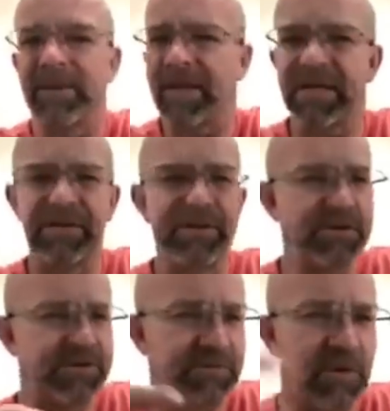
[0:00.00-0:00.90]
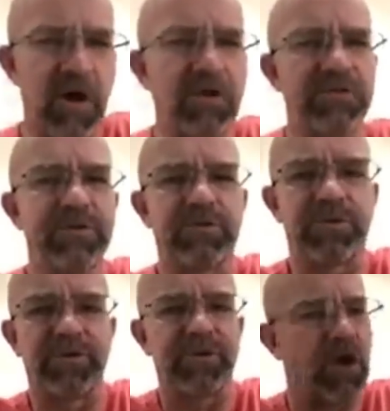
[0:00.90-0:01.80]
But I get news from all over the
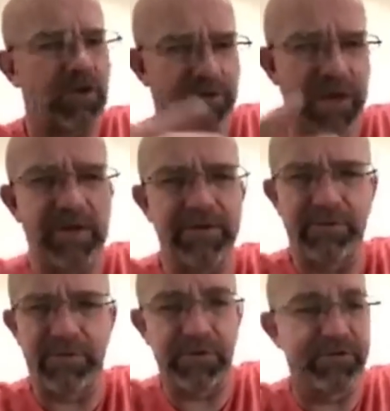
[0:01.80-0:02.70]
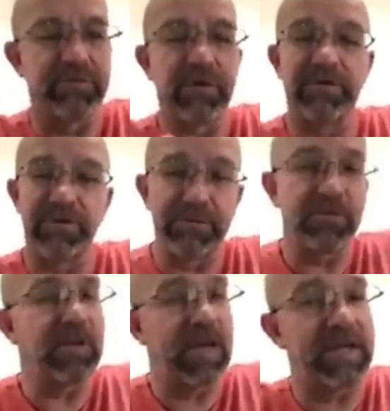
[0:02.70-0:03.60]
world, all around the world, from both
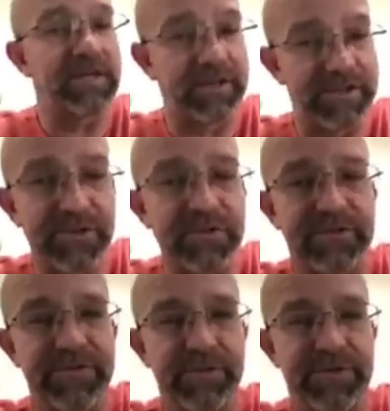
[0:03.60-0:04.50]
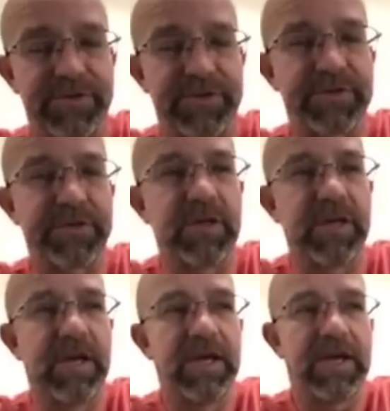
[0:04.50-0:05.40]
liberal and conservative sources.
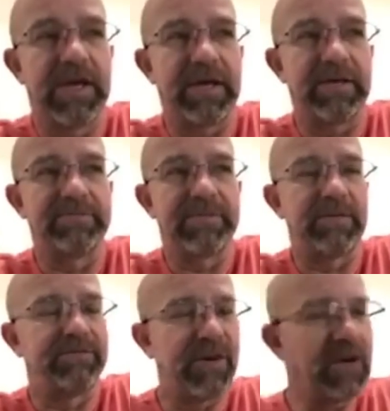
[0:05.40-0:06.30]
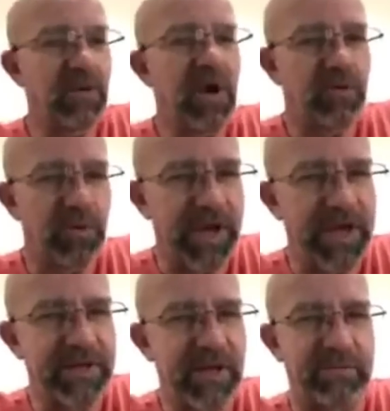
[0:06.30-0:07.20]
I'm very well
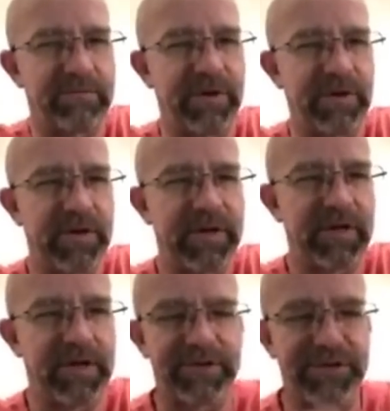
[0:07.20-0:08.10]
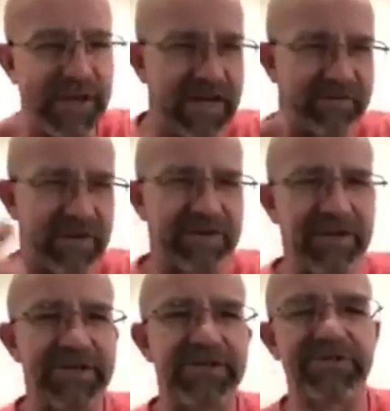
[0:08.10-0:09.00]
read. I'm very understanding of how
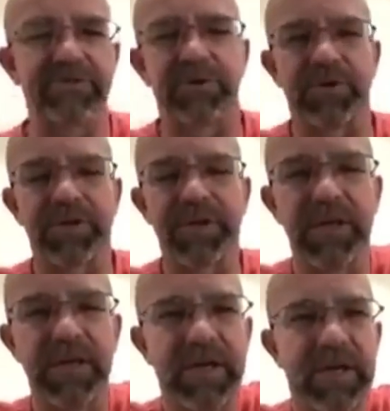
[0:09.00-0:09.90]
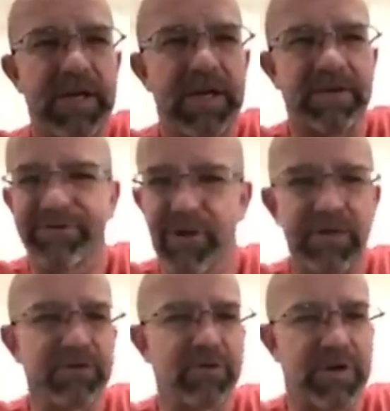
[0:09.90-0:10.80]
nations work. I've
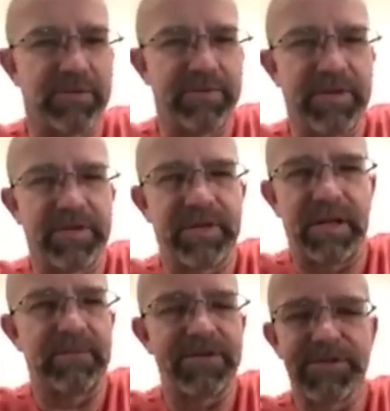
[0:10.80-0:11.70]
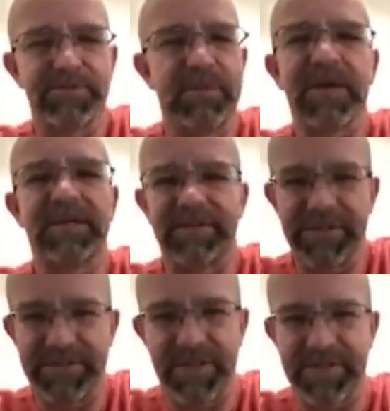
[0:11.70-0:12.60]
traveled quite a bit, and I'm not just making
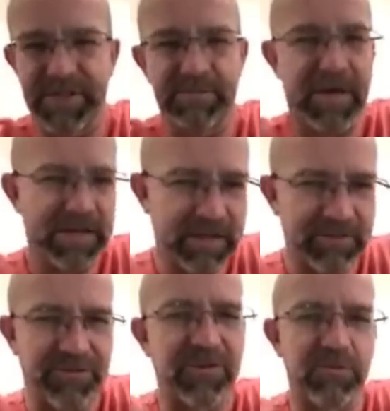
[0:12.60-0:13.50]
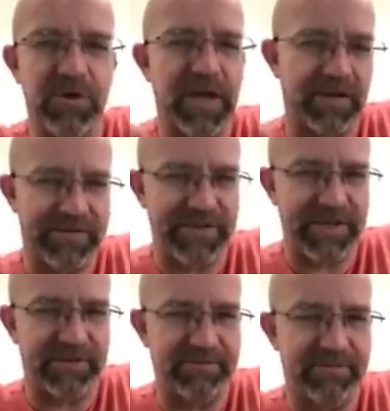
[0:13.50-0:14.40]
these things up. I can confirm what I have
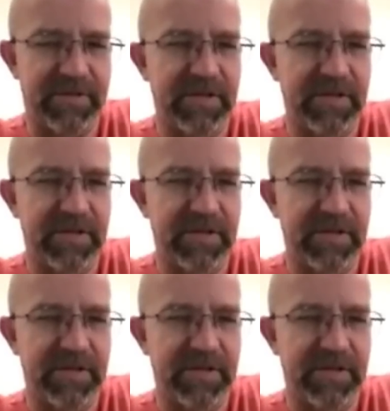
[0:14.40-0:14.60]
said.